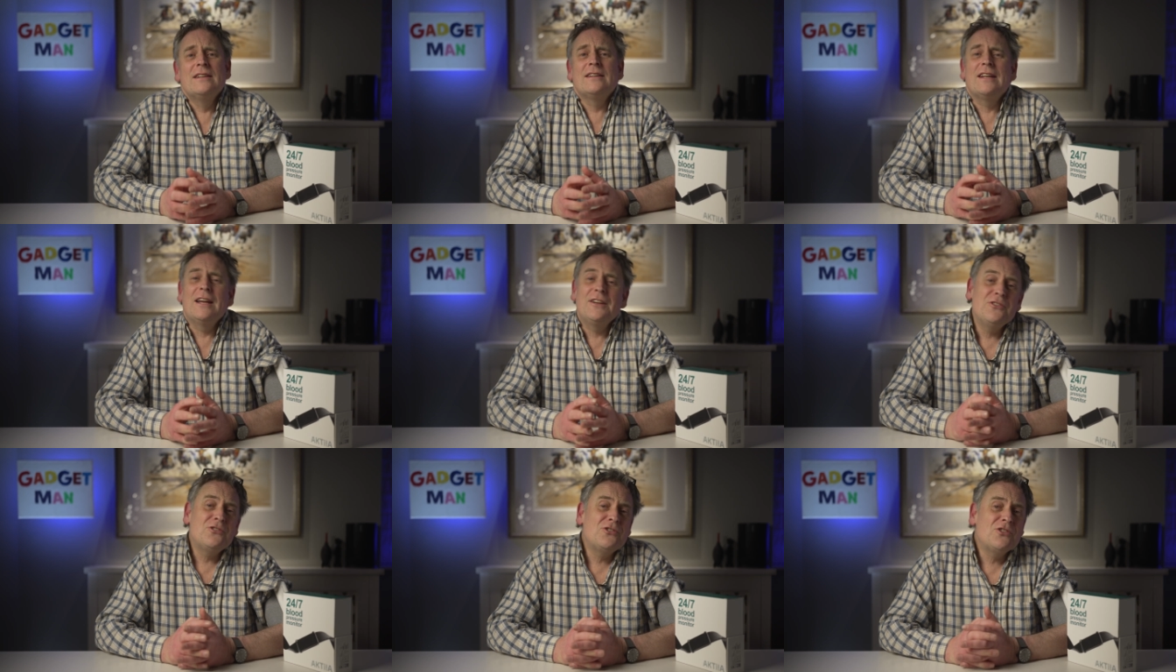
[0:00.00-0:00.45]

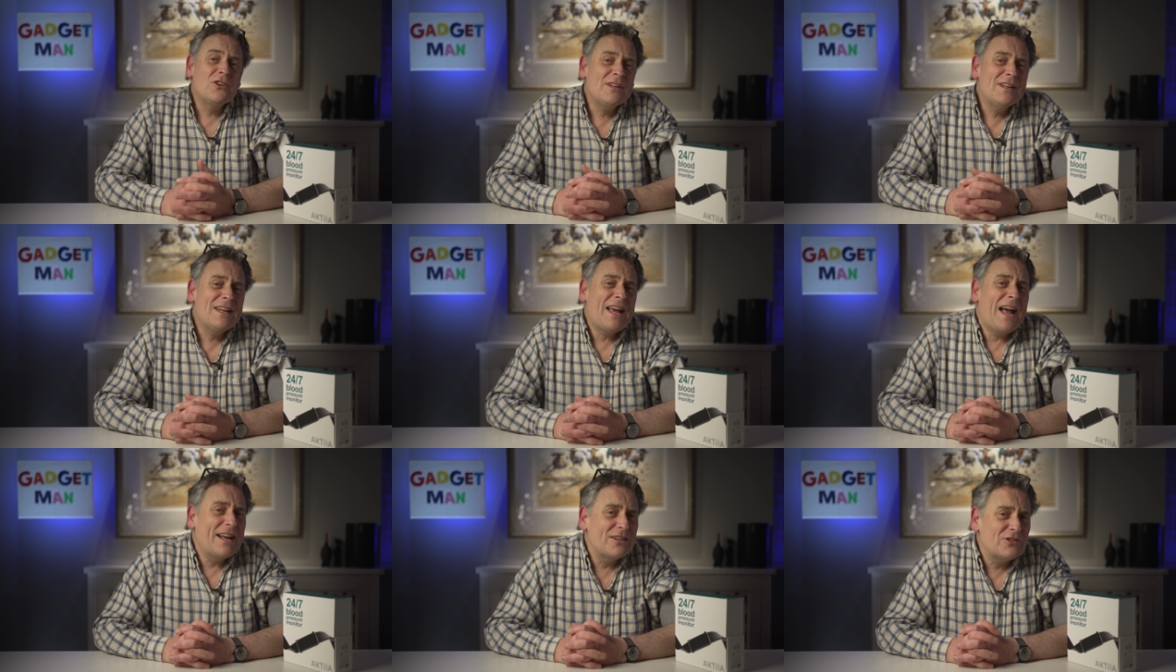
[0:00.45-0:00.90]
Now, you
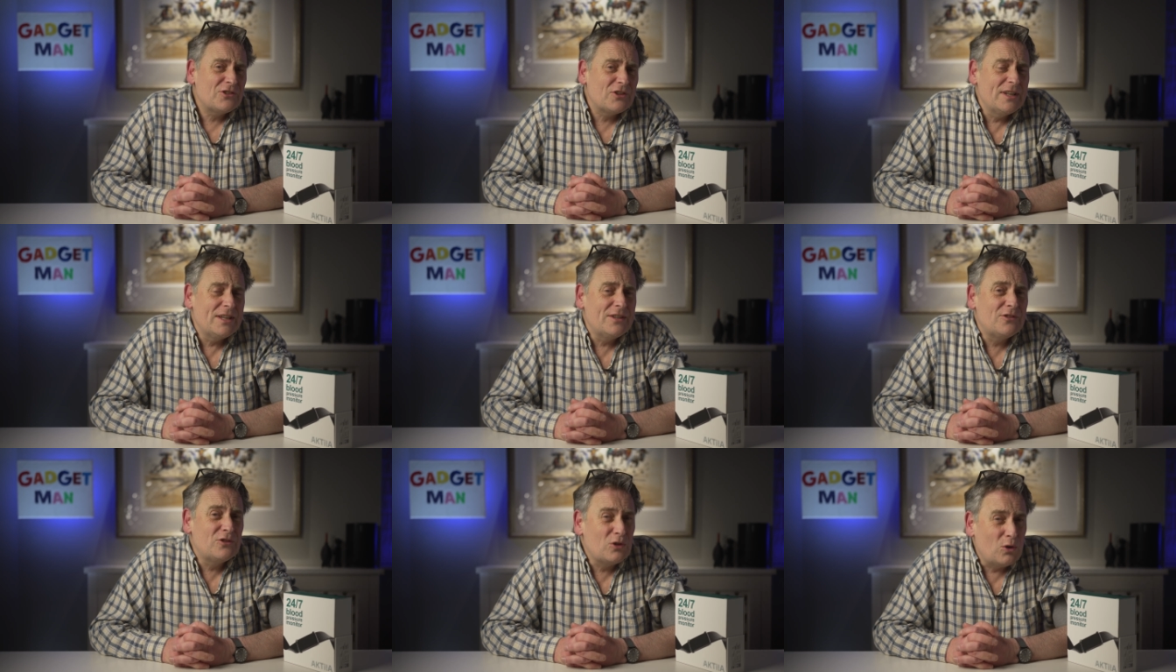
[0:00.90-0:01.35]
shouldn't
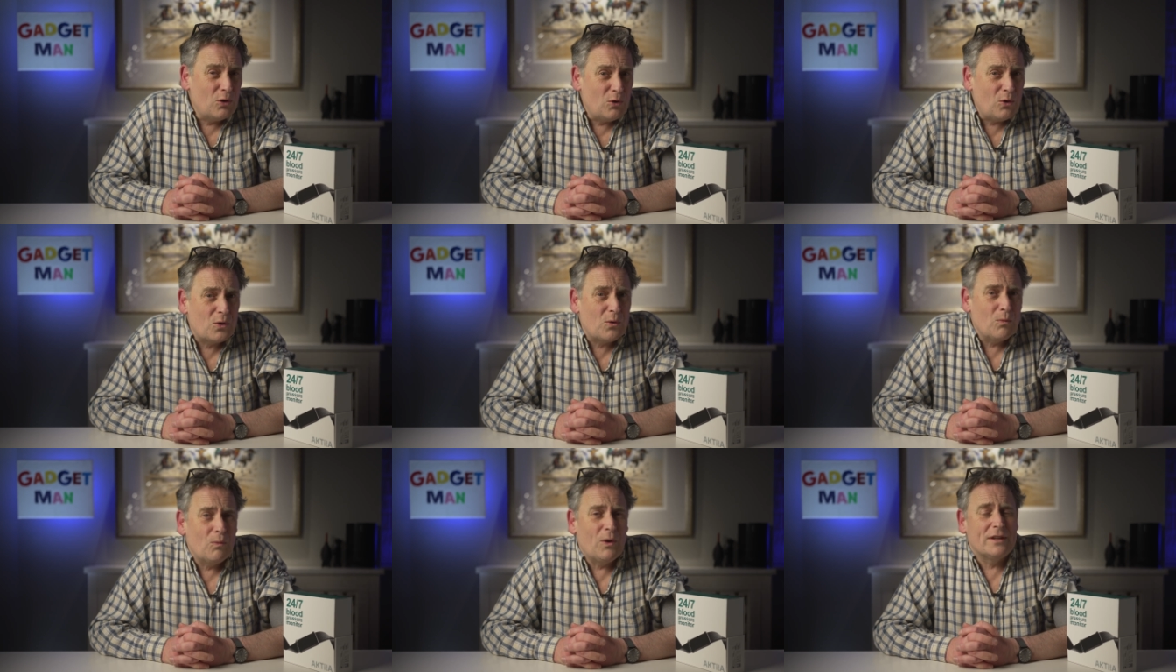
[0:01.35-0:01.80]
actually
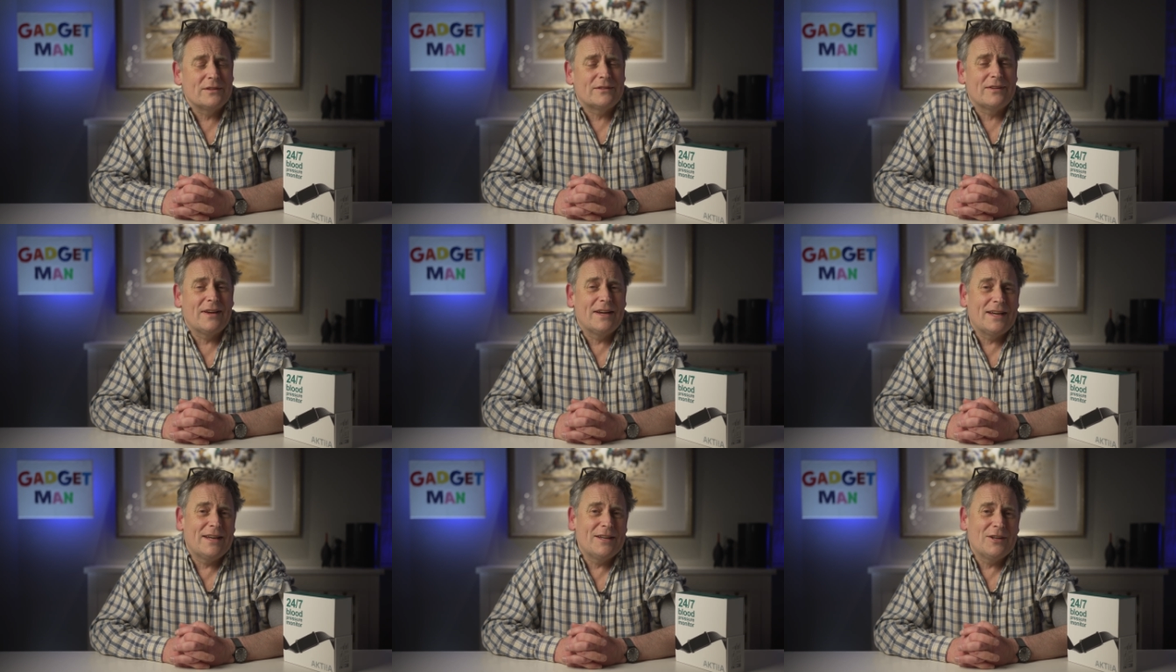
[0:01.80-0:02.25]
talk while
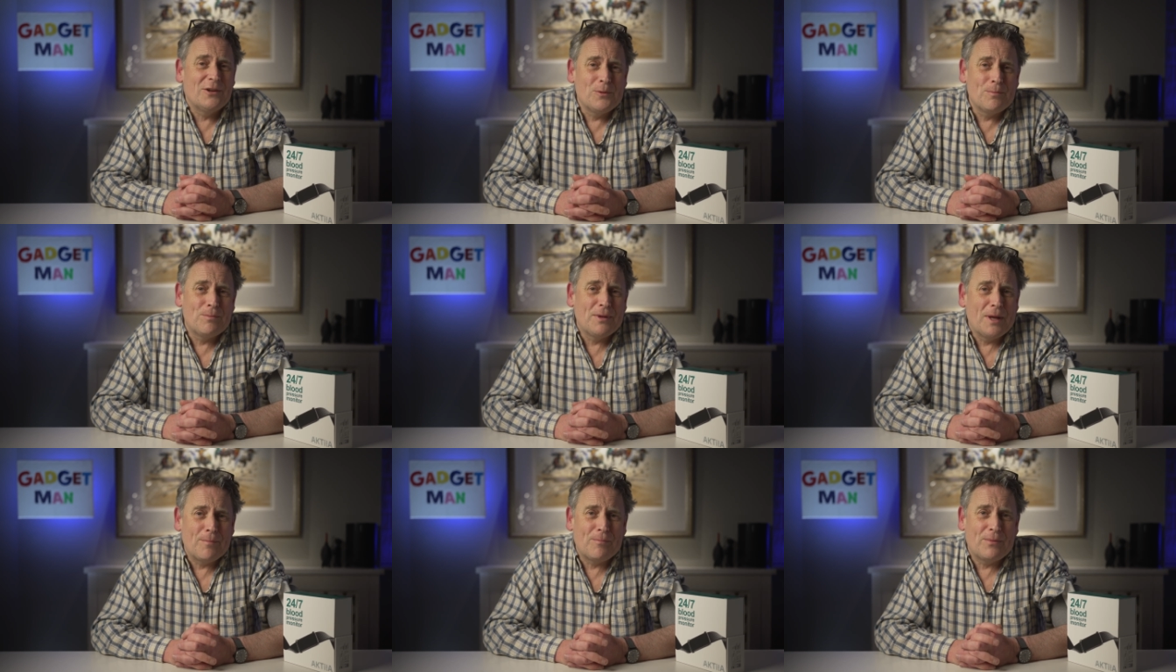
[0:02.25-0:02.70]
taking your
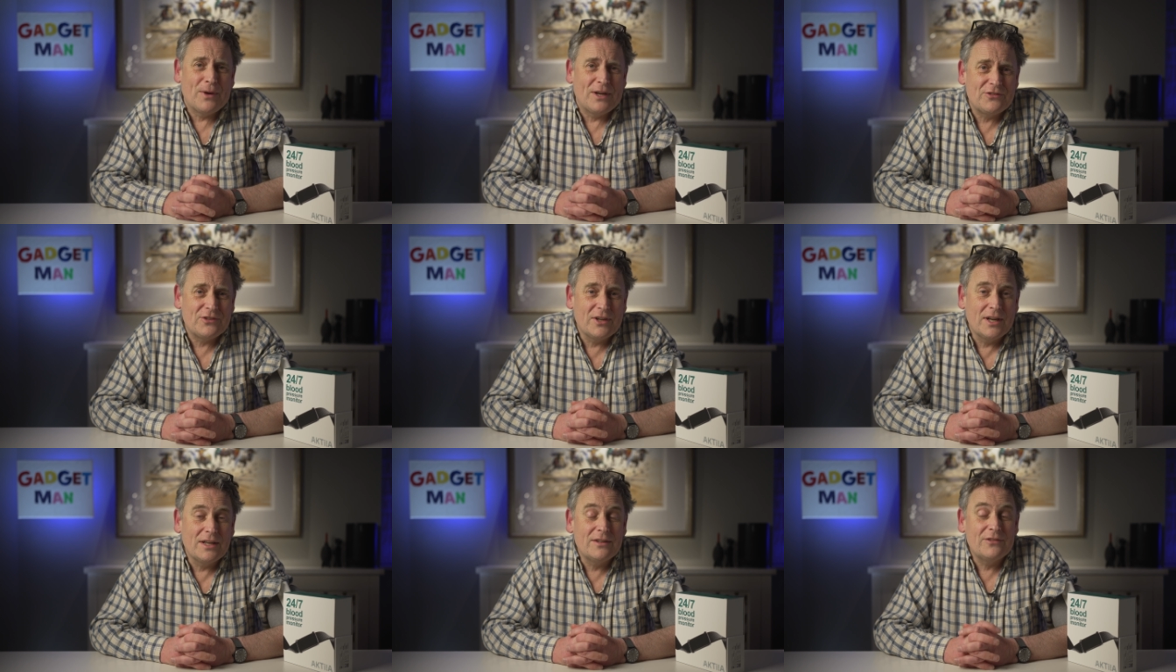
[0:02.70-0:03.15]
blood
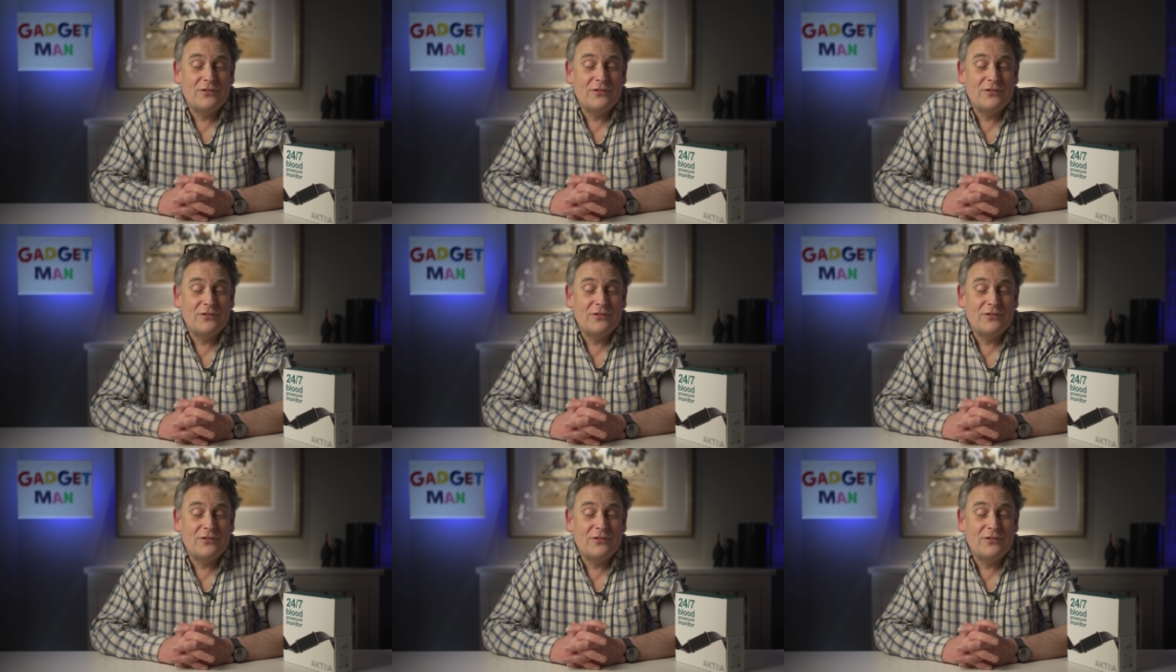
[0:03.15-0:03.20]
pressure,